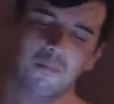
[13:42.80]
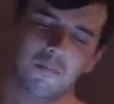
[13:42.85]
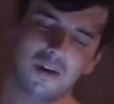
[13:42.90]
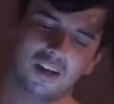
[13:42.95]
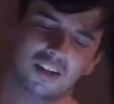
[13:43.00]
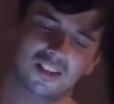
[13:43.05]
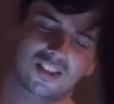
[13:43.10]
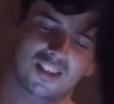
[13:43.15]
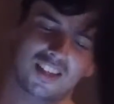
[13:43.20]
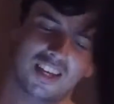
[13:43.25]

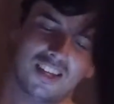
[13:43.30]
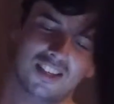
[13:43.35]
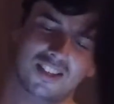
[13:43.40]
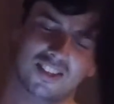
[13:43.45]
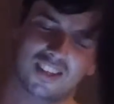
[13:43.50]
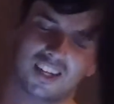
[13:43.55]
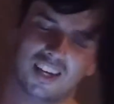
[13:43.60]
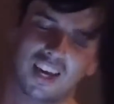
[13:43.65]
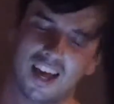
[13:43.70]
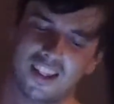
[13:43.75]
Mix
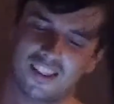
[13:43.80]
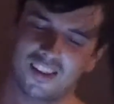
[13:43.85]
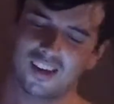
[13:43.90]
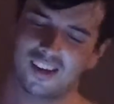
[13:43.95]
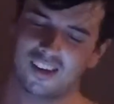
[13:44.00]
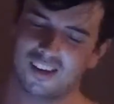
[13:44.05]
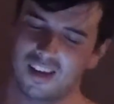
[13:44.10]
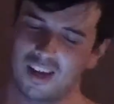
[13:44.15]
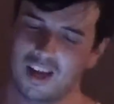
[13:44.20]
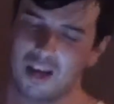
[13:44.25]
these
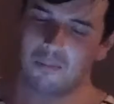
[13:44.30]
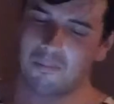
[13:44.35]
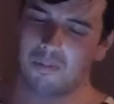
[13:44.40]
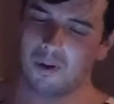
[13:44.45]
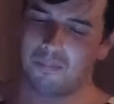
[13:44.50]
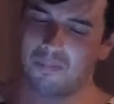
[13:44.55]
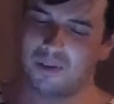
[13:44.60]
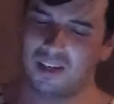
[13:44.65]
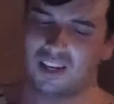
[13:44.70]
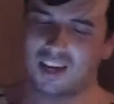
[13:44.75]
together,
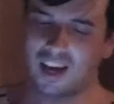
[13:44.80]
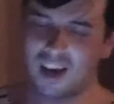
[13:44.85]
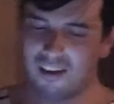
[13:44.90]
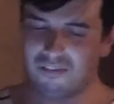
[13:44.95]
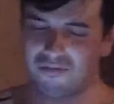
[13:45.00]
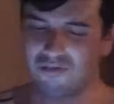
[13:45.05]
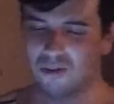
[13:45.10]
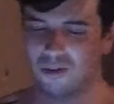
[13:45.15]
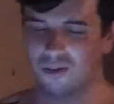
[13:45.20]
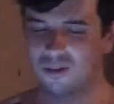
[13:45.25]
but be
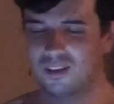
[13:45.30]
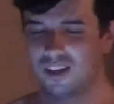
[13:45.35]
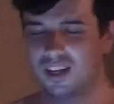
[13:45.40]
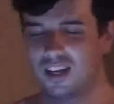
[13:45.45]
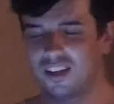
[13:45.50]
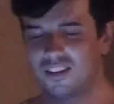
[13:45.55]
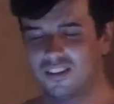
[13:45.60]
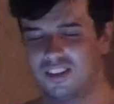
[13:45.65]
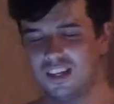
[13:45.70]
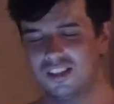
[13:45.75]
careful,
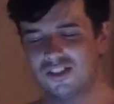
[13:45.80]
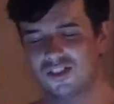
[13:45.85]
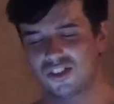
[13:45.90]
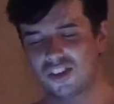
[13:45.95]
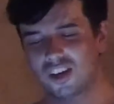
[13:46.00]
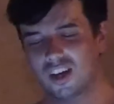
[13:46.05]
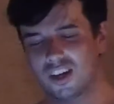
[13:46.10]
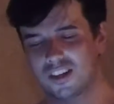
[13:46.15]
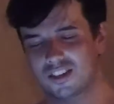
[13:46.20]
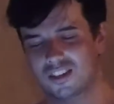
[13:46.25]
these
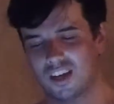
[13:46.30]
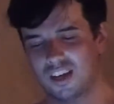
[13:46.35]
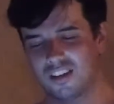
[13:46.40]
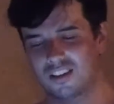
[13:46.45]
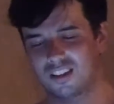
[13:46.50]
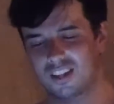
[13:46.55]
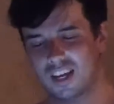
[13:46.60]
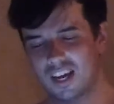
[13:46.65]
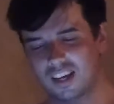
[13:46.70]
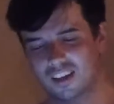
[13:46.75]
jars are
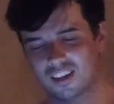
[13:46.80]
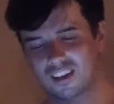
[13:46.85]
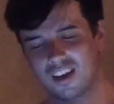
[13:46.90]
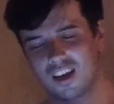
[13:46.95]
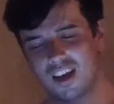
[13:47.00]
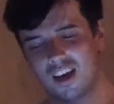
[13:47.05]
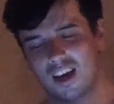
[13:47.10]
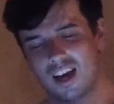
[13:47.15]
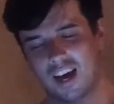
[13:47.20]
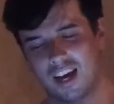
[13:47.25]
thick
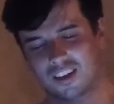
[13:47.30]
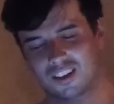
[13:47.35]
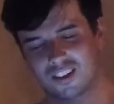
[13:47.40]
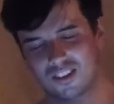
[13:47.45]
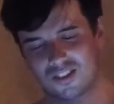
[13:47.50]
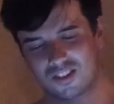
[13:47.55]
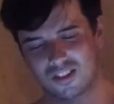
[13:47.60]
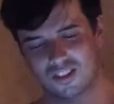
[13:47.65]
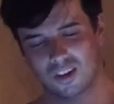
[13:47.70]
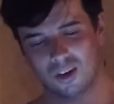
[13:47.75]
and
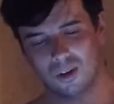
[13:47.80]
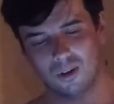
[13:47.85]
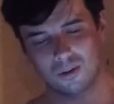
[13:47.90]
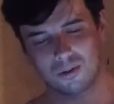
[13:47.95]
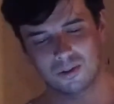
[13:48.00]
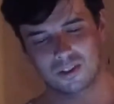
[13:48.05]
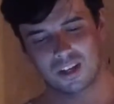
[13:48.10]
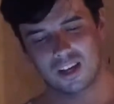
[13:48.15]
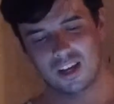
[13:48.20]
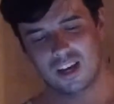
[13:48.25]
can
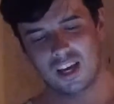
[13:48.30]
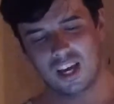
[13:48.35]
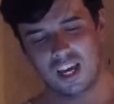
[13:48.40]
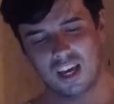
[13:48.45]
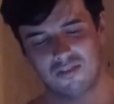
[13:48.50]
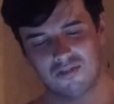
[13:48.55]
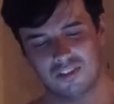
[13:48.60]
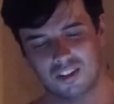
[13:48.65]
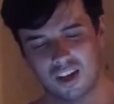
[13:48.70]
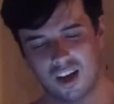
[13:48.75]
scald
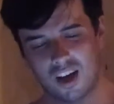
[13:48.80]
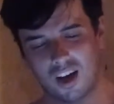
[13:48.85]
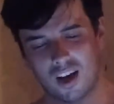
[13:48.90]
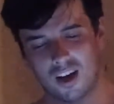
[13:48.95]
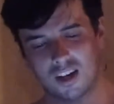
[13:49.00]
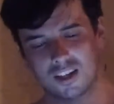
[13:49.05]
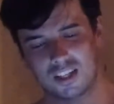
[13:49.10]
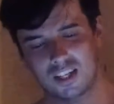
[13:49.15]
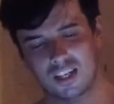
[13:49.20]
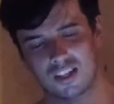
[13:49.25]
even the
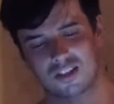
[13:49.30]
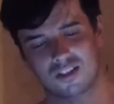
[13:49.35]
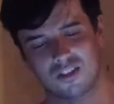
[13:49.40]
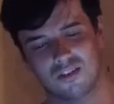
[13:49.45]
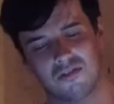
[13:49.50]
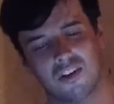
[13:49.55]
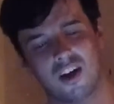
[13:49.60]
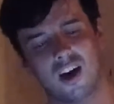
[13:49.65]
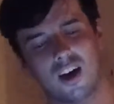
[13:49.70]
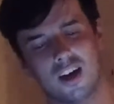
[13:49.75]
hardiest
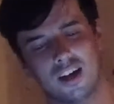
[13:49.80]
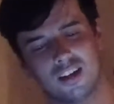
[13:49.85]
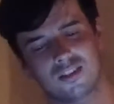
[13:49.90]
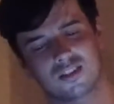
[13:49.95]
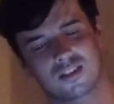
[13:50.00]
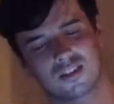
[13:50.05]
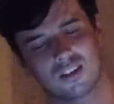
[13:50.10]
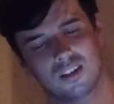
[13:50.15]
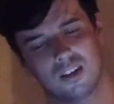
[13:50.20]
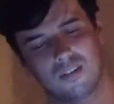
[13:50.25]
of
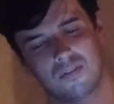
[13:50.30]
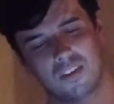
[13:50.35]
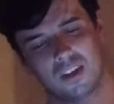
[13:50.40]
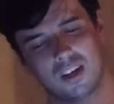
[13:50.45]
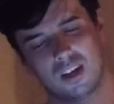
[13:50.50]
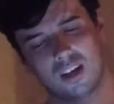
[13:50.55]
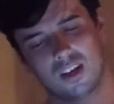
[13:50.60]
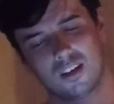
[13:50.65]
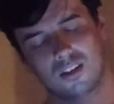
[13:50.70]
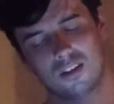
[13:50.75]
hides.
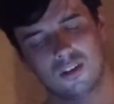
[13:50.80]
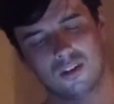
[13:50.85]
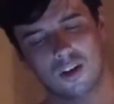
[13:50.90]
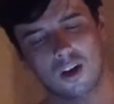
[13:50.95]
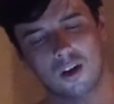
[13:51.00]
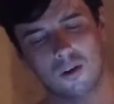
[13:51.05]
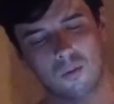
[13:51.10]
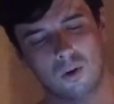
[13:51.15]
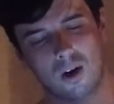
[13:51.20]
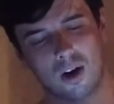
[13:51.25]
You
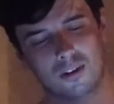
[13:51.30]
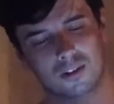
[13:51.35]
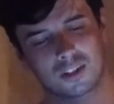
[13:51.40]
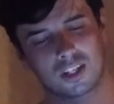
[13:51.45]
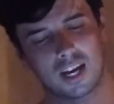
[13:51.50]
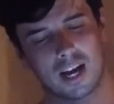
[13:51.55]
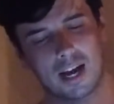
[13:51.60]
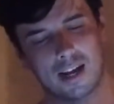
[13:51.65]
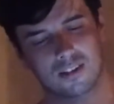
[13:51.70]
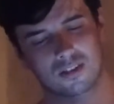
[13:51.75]
know,
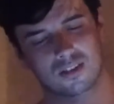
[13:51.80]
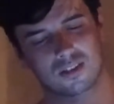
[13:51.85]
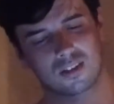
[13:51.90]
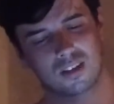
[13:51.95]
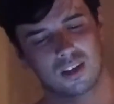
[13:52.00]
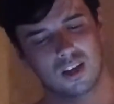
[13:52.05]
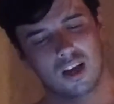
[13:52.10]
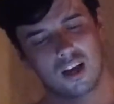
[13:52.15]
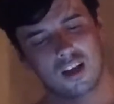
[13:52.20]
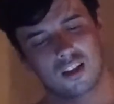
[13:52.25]
Wildcats,
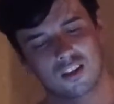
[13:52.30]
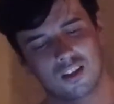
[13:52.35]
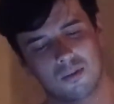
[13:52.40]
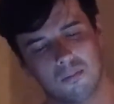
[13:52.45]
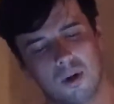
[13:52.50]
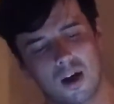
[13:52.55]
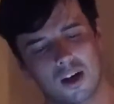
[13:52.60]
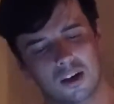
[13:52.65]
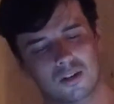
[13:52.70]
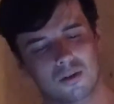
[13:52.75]
the
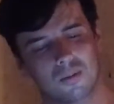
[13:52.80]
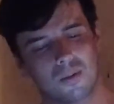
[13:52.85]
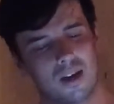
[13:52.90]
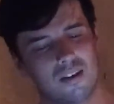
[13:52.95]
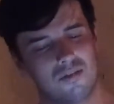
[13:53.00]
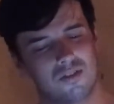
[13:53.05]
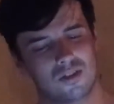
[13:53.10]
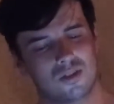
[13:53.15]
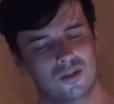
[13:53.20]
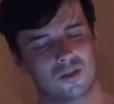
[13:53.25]

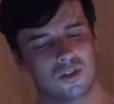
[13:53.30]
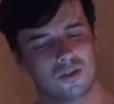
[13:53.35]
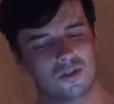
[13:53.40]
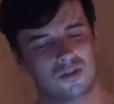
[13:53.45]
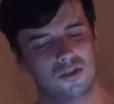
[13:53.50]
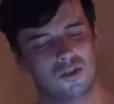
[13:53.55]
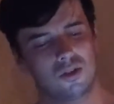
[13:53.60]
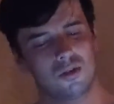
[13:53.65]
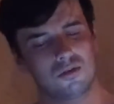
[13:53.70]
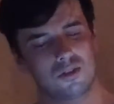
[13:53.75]
microwave is not
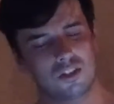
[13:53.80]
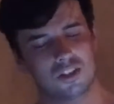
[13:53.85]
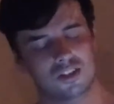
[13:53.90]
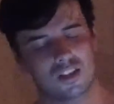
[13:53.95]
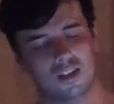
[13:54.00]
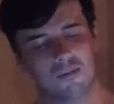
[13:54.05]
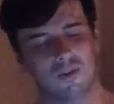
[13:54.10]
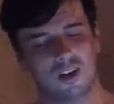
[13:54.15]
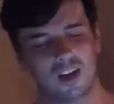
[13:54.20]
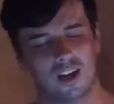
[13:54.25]
too
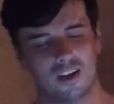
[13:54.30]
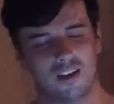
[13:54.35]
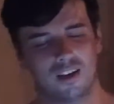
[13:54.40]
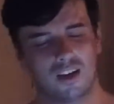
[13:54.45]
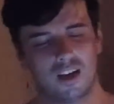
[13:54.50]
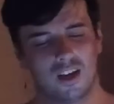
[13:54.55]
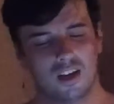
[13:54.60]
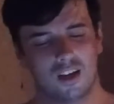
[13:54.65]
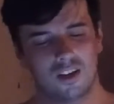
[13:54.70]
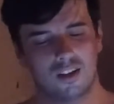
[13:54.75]
dissimilar
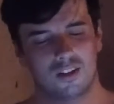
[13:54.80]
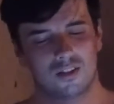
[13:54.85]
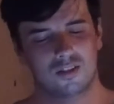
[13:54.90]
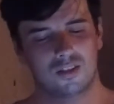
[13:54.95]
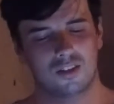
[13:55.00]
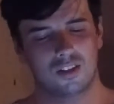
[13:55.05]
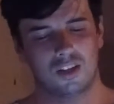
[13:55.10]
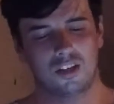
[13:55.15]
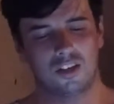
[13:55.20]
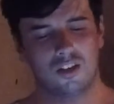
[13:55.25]

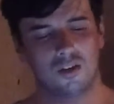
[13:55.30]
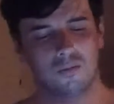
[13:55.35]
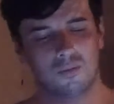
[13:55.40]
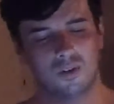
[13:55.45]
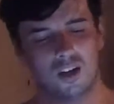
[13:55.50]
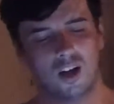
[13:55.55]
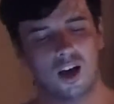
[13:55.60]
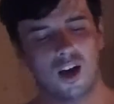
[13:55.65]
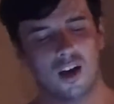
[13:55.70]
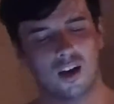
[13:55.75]
to the
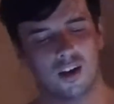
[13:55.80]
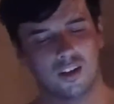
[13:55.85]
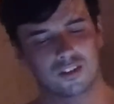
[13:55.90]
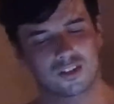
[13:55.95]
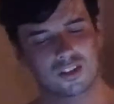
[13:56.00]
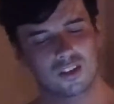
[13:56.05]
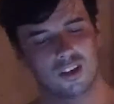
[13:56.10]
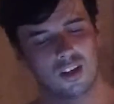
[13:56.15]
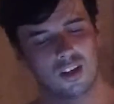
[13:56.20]
human heart,